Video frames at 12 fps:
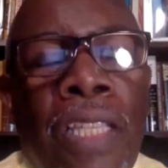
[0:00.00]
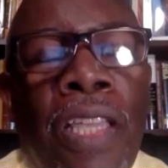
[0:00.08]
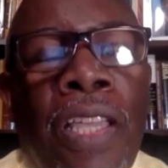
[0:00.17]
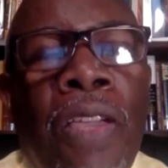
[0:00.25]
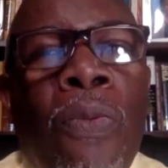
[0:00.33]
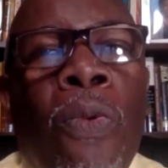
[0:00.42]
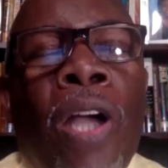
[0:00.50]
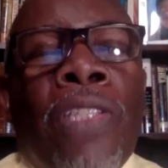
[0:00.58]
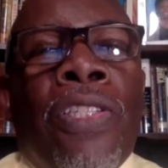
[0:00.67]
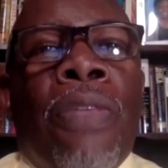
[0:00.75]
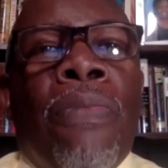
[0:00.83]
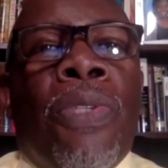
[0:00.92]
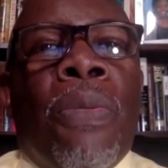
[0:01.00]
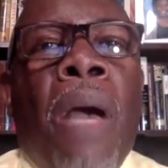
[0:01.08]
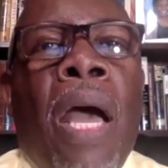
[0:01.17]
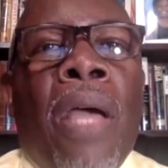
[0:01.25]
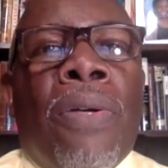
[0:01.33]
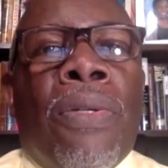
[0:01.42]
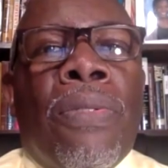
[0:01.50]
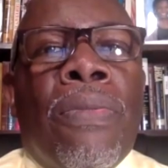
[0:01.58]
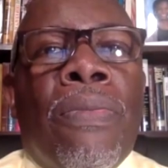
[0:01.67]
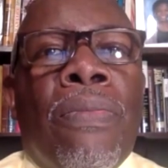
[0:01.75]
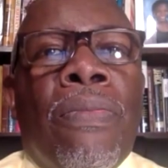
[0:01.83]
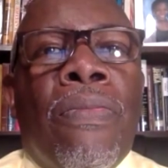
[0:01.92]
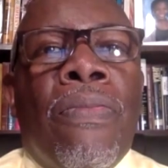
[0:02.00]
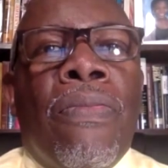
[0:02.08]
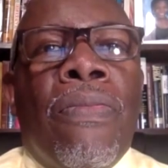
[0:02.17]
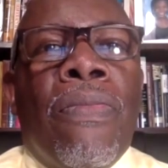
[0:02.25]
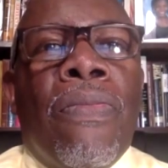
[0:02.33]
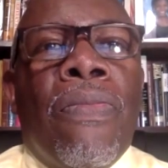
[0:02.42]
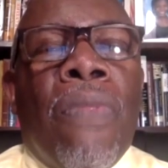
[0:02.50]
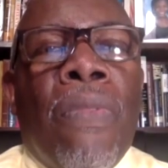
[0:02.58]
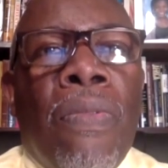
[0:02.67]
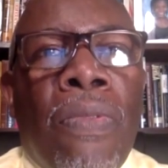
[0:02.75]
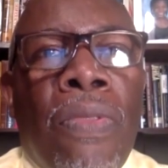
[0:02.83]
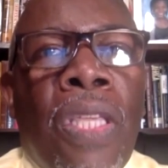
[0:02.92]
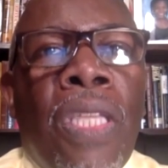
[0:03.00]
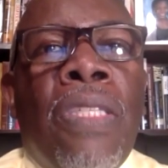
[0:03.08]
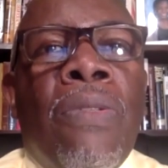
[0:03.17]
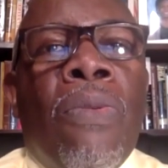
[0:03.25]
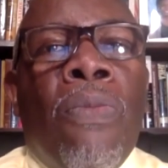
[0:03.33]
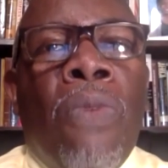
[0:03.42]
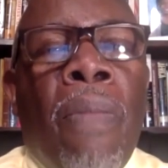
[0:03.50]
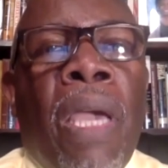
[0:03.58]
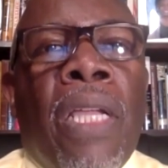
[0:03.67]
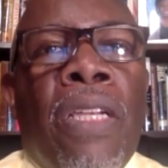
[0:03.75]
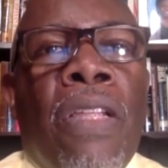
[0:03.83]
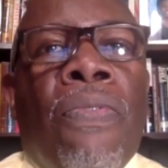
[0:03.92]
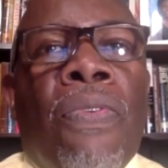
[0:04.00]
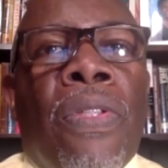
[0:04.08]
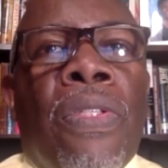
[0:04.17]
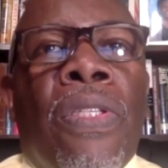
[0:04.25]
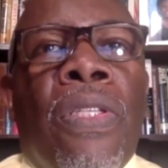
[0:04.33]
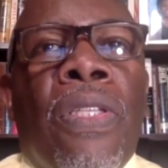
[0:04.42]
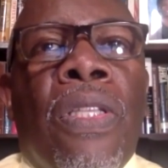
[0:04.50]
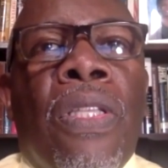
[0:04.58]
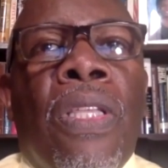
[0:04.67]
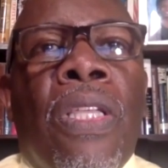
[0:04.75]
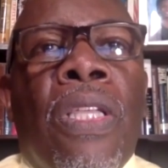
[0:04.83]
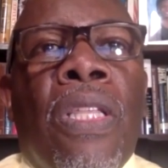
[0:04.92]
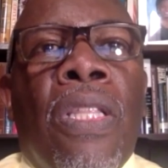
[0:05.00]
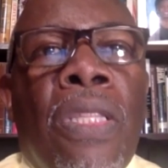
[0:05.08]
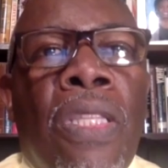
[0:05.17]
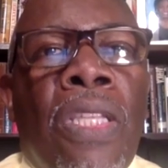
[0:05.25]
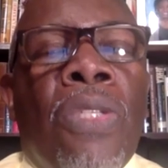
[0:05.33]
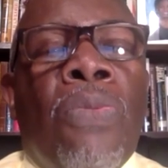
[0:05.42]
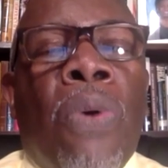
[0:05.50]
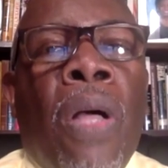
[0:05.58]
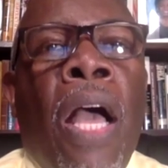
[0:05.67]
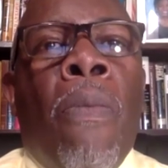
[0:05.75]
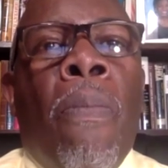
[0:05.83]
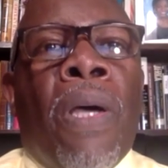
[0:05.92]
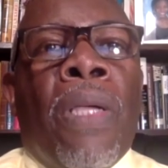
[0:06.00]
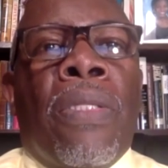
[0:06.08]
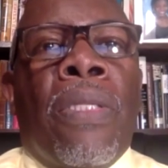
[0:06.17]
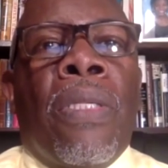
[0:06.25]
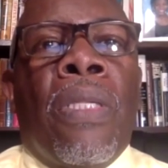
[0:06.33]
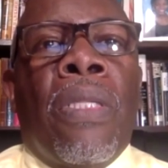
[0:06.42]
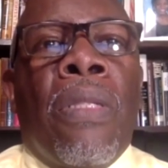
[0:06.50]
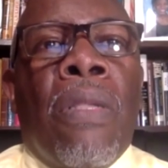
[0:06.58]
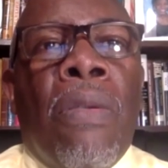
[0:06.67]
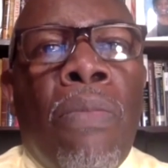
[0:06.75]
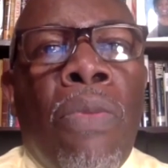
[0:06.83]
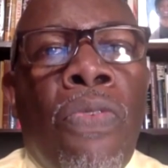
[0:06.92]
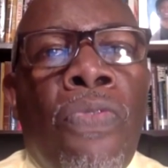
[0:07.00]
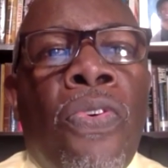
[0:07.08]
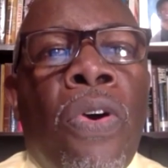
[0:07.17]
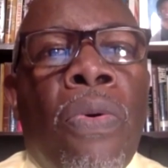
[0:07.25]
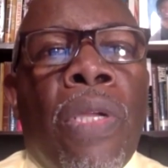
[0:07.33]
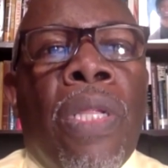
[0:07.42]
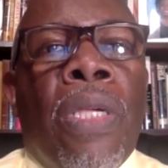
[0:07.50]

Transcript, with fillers: and watch them smile. This will make a difference. This will help us move forward.